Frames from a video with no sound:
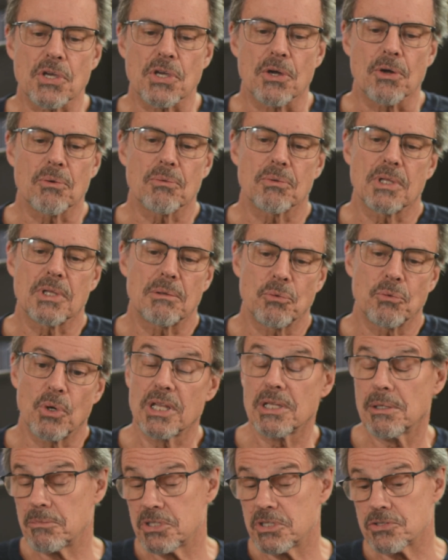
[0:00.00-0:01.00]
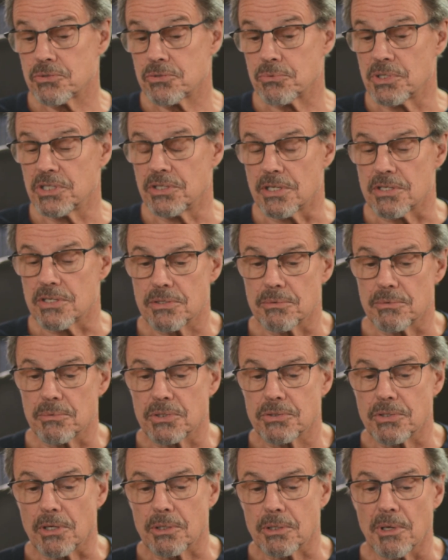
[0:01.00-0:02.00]
So, let me just read this and we
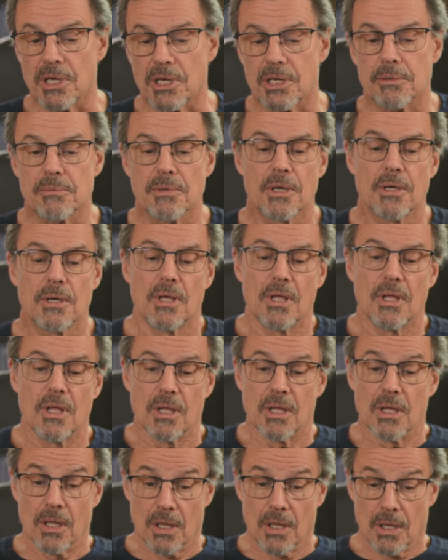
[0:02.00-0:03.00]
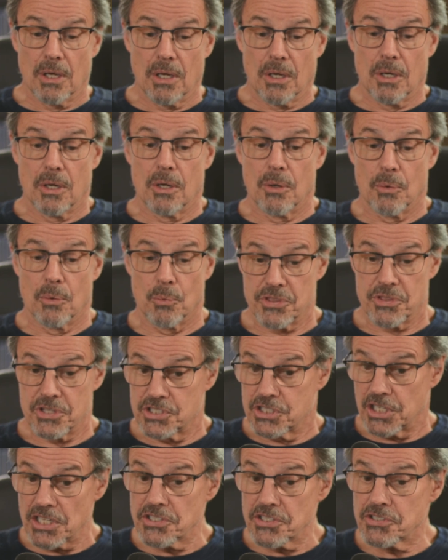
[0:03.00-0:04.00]
can talk about it. With
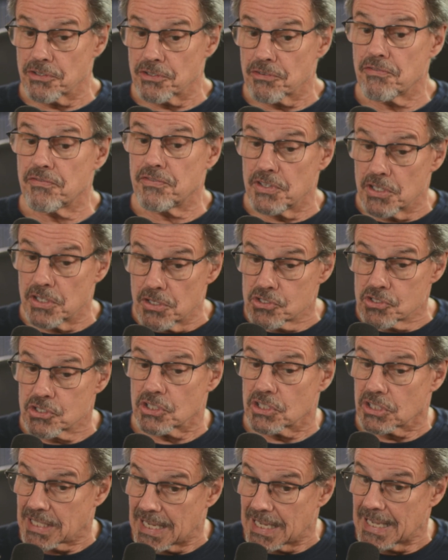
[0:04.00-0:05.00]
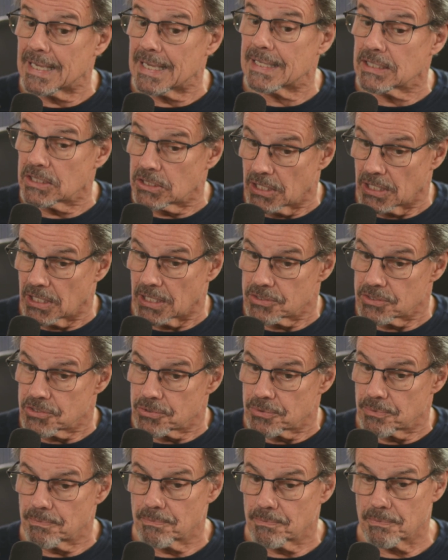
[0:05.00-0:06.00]
adjuster fusion
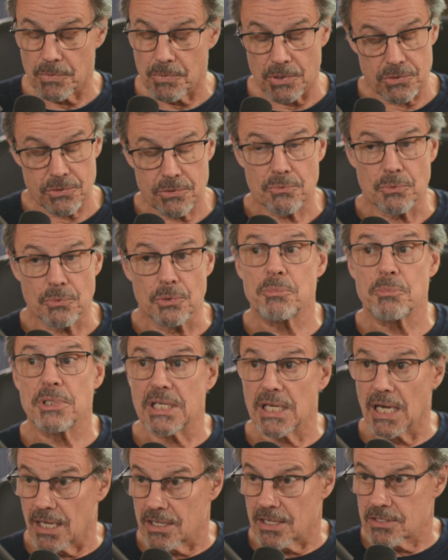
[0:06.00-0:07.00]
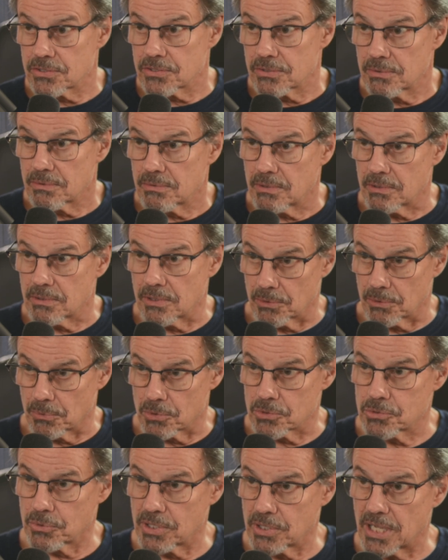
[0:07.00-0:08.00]
candidates, which would be us. In other
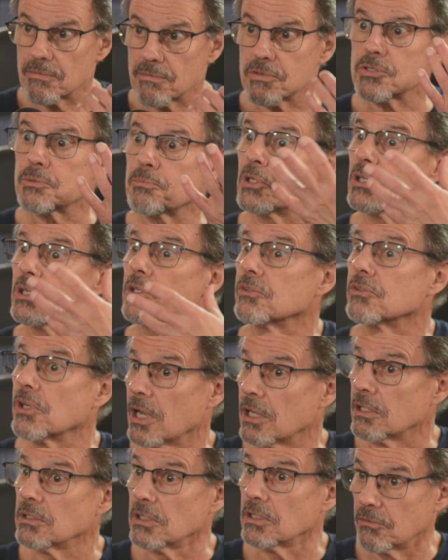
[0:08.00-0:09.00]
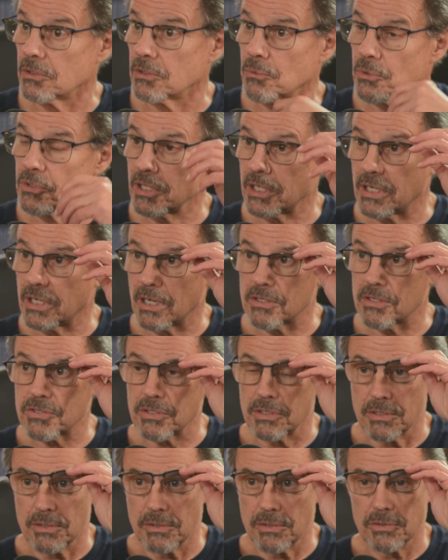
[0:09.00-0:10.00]
words, we have the Spirit of God living within us,
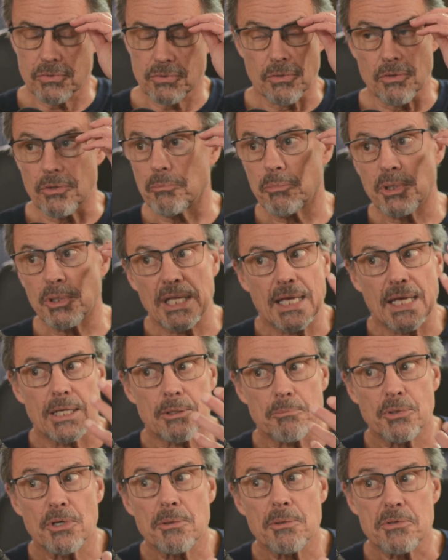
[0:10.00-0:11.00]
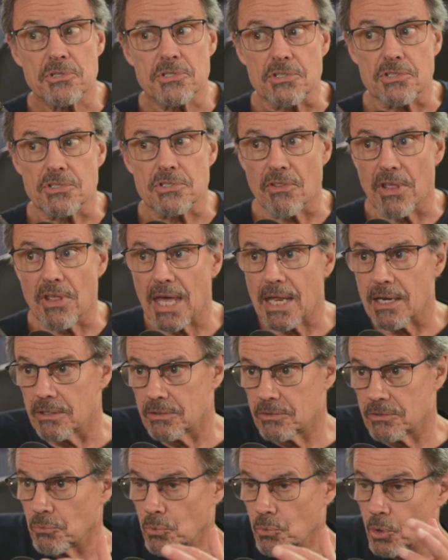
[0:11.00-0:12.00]
and sort of the plan and purposes of that
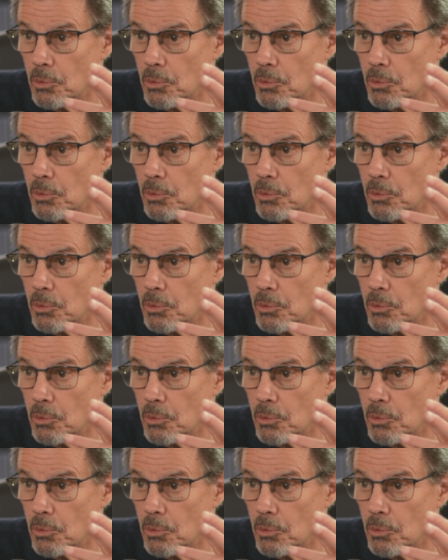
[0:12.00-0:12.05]
is